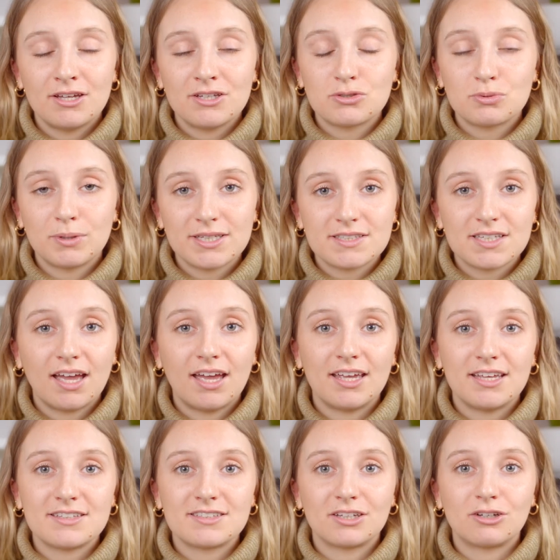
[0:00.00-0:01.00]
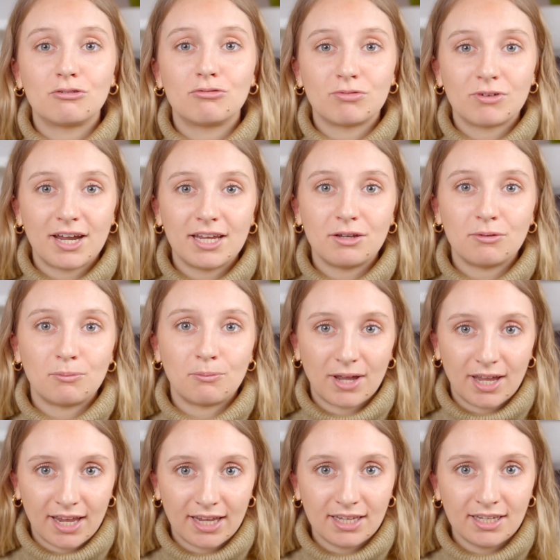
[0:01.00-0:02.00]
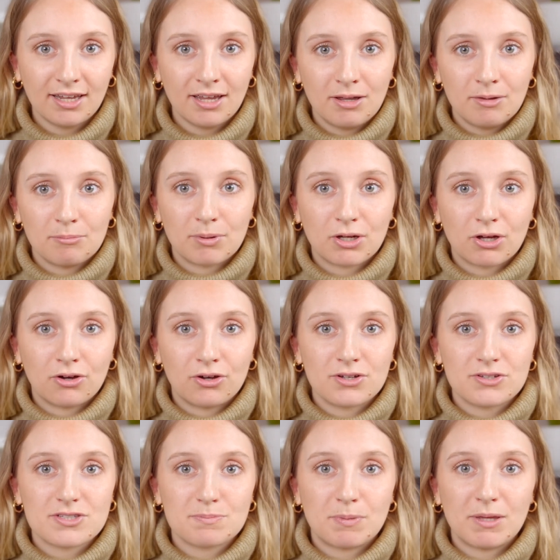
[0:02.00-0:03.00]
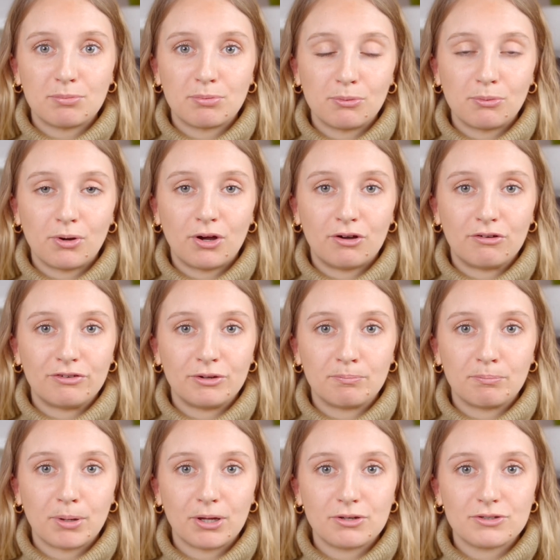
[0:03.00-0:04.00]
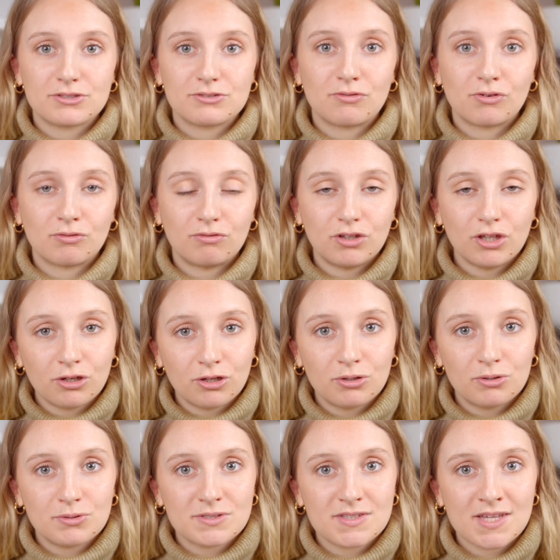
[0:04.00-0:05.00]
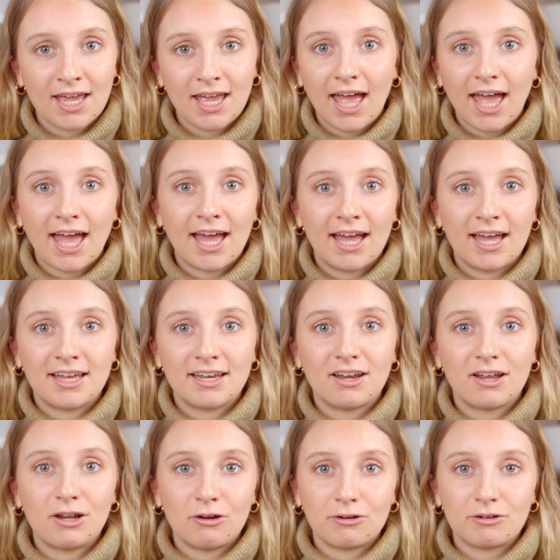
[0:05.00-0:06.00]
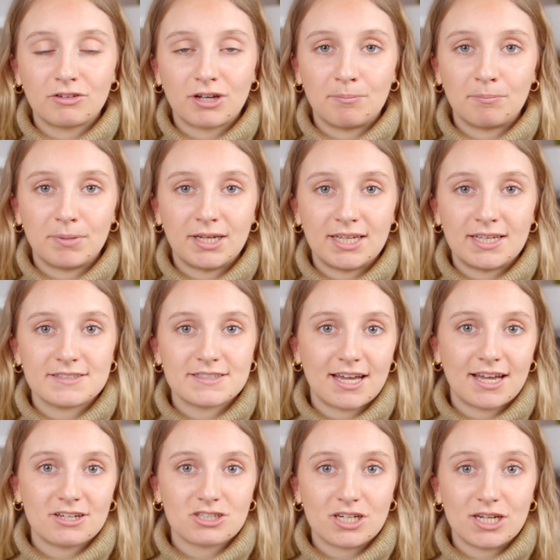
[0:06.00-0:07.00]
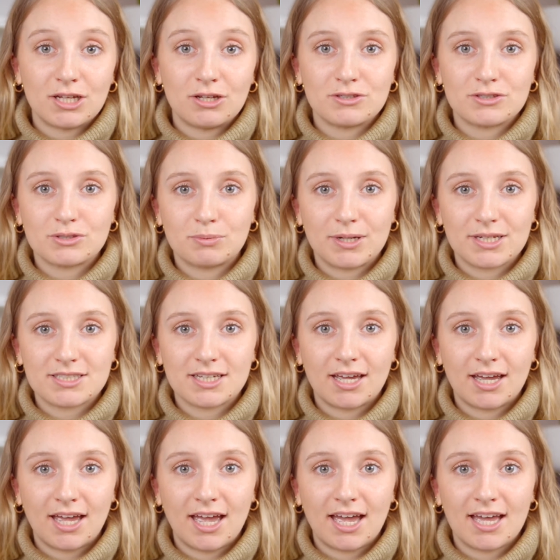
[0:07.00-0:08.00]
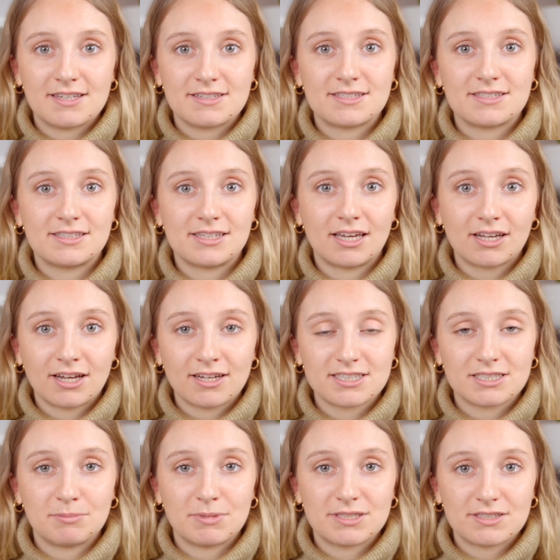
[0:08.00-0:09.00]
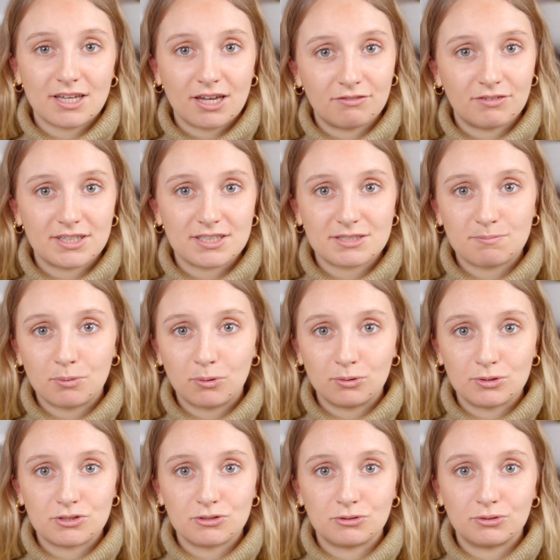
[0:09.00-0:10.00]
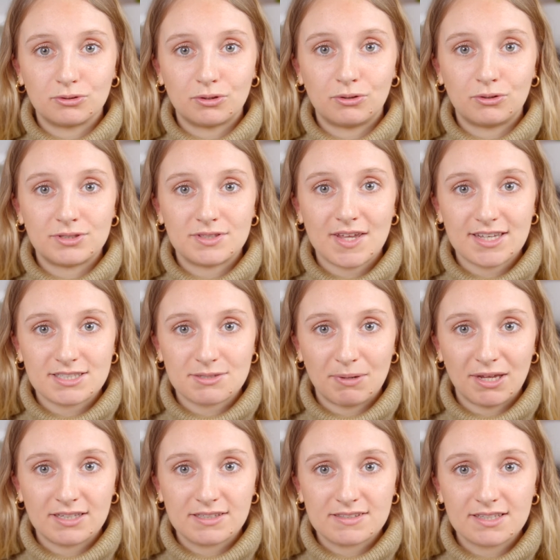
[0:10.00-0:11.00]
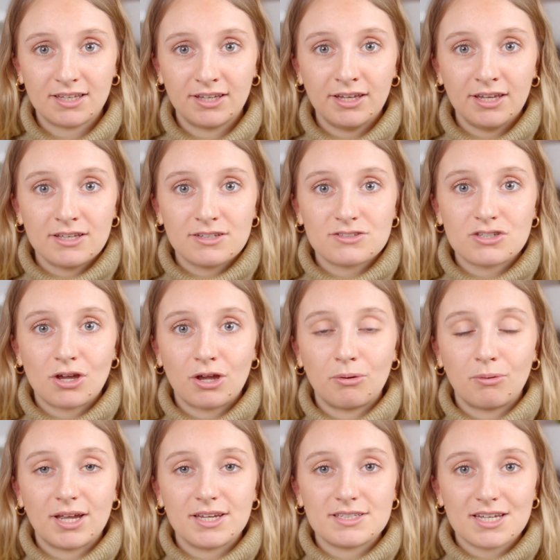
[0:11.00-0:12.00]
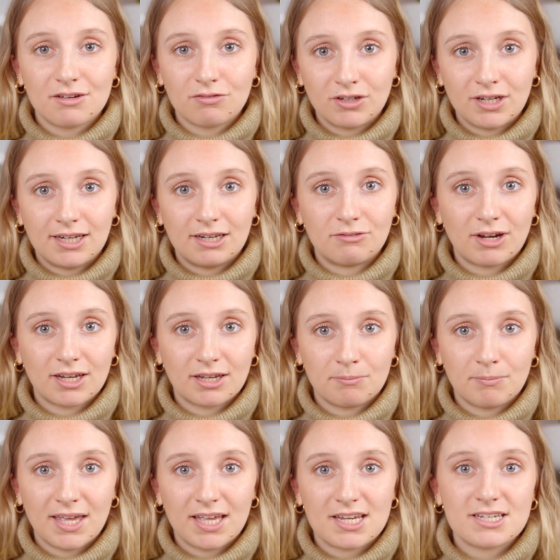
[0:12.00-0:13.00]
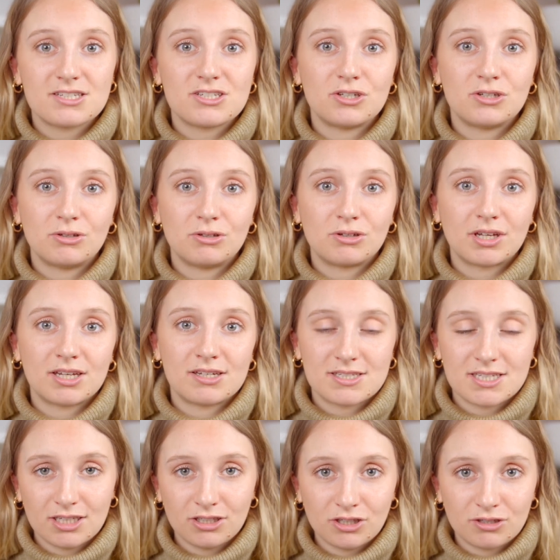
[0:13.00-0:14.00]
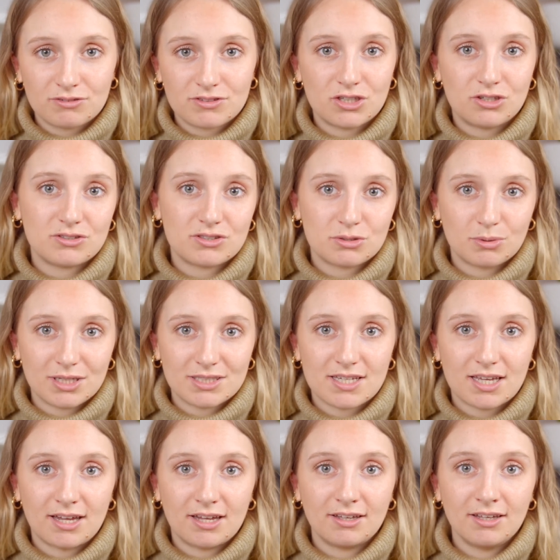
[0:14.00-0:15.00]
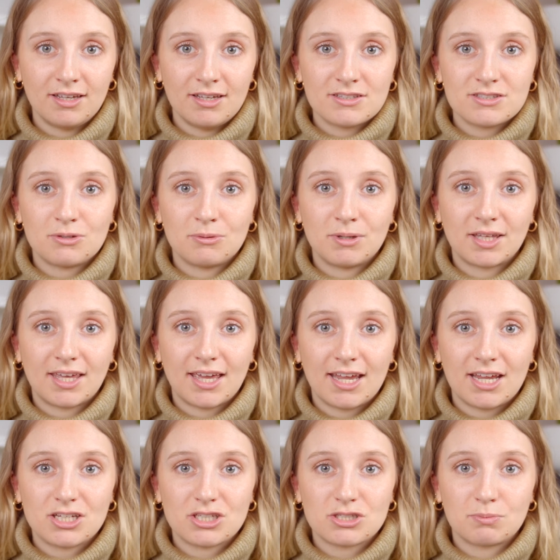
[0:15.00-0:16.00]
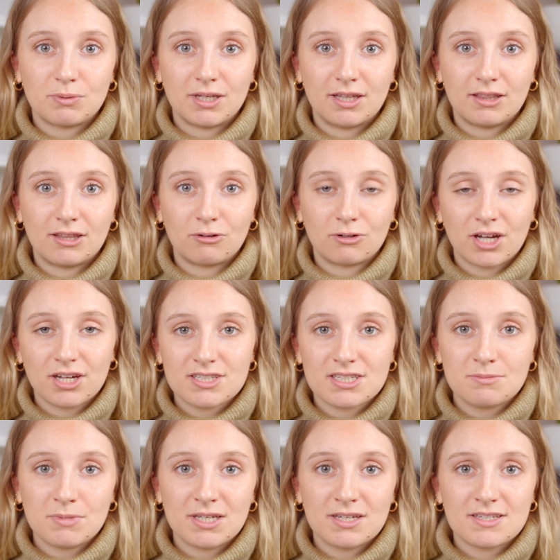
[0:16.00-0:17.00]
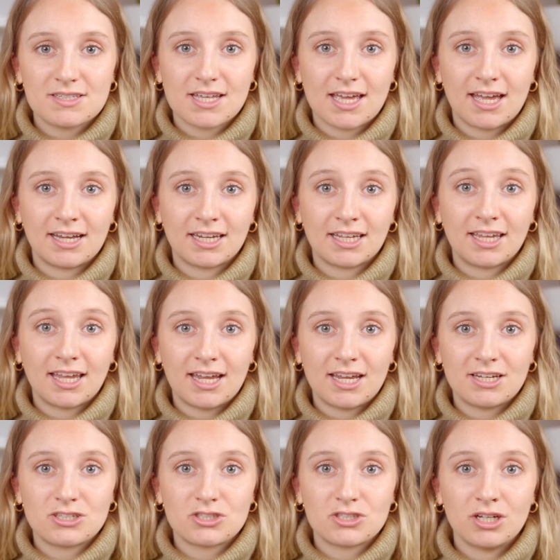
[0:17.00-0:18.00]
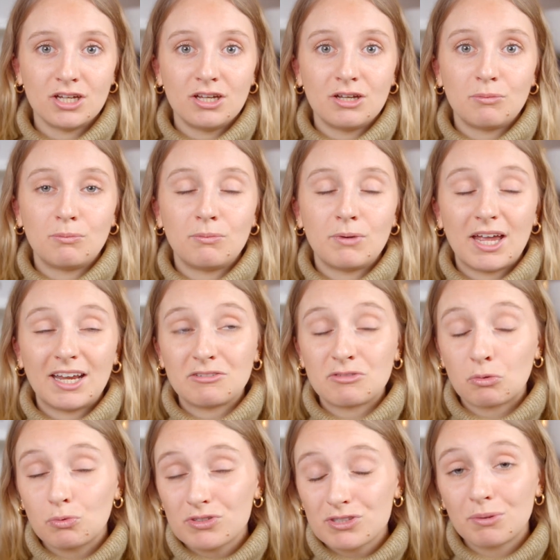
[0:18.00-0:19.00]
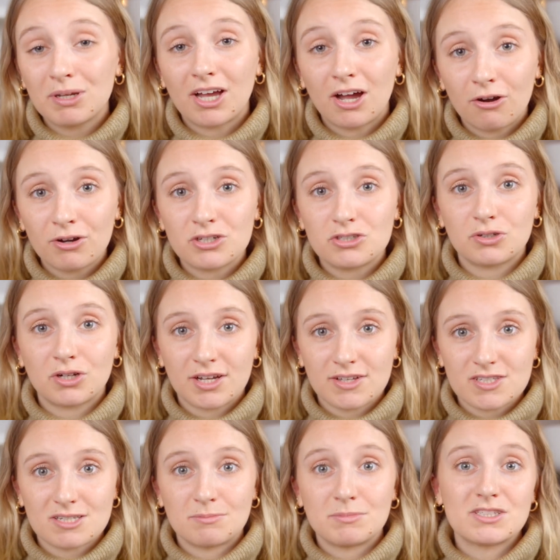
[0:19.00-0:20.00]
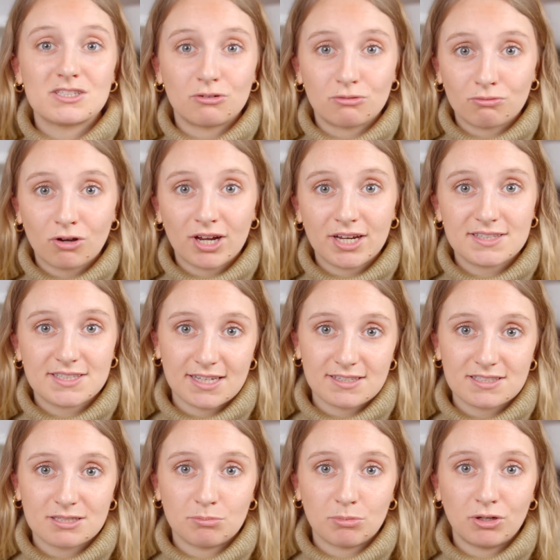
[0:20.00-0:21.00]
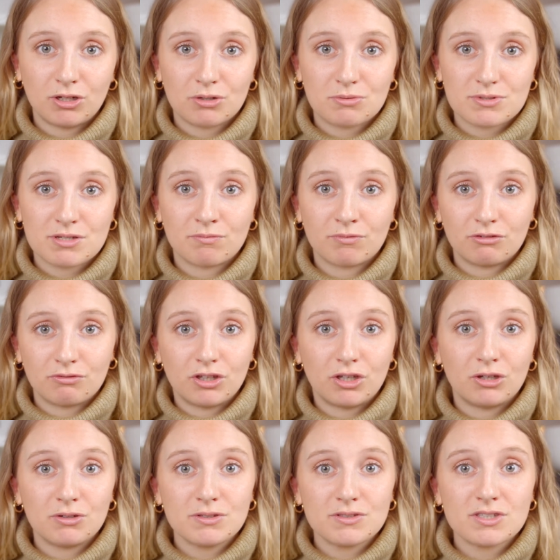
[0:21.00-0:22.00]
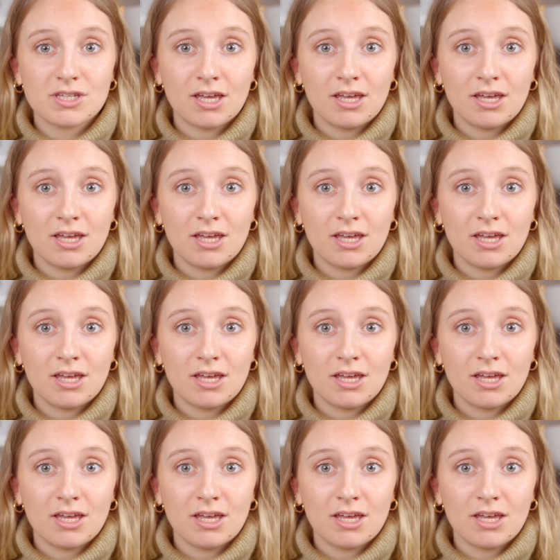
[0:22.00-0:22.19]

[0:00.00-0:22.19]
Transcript: Twitter is a great way because people will often post reviews, and a lot of companies actually use Twitter as a customer service portal or database. So I definitely recommend to continue to use Twitter to engage with your customers and also encourage your customers to write testimonials and reviews